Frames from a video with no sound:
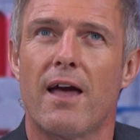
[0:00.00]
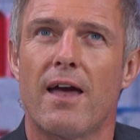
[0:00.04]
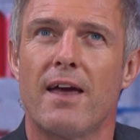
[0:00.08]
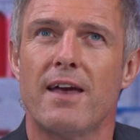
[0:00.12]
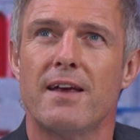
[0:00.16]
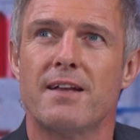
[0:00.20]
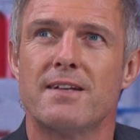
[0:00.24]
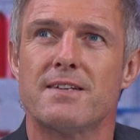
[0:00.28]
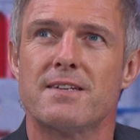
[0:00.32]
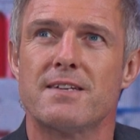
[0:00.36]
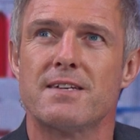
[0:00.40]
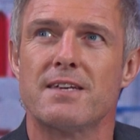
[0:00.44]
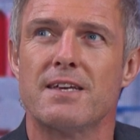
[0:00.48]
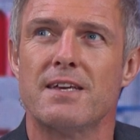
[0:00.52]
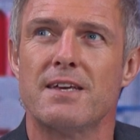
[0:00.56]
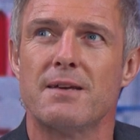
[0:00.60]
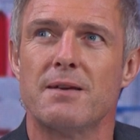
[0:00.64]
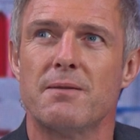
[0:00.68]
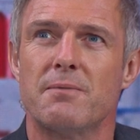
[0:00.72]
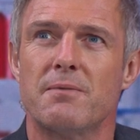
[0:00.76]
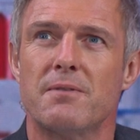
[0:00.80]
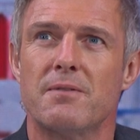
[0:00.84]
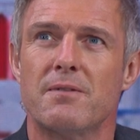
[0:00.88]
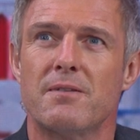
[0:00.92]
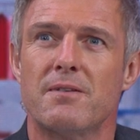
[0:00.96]

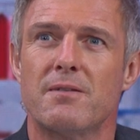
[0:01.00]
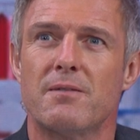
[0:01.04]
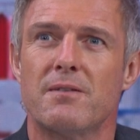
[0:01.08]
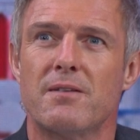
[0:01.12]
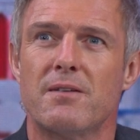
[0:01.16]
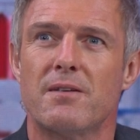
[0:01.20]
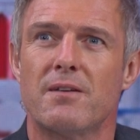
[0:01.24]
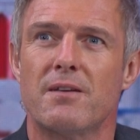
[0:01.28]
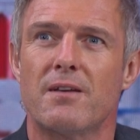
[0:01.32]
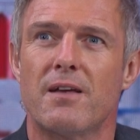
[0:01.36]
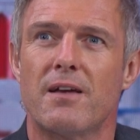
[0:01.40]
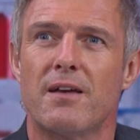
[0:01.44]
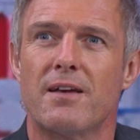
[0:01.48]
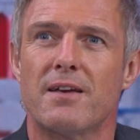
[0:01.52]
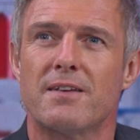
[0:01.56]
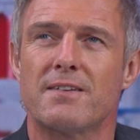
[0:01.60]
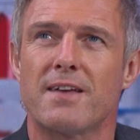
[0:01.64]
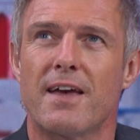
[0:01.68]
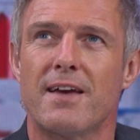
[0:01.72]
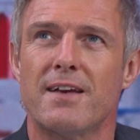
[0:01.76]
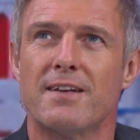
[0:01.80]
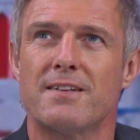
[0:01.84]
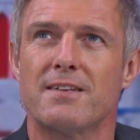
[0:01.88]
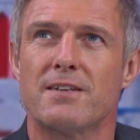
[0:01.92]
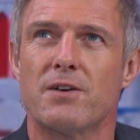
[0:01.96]
80, is
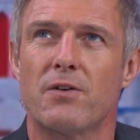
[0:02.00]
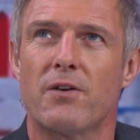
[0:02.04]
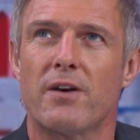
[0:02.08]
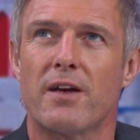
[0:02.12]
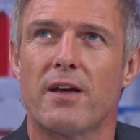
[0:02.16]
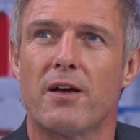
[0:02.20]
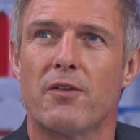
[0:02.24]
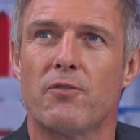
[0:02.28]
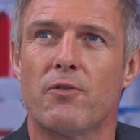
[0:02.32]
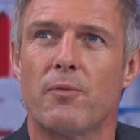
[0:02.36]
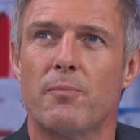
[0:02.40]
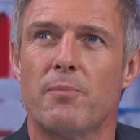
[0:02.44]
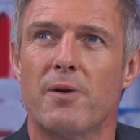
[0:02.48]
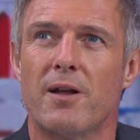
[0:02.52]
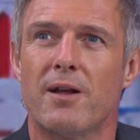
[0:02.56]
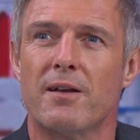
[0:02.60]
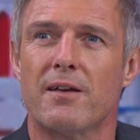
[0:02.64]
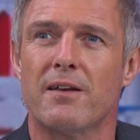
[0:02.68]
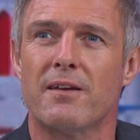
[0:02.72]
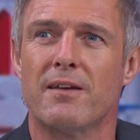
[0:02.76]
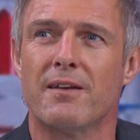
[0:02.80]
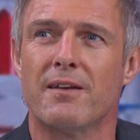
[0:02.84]
80 or 800 million?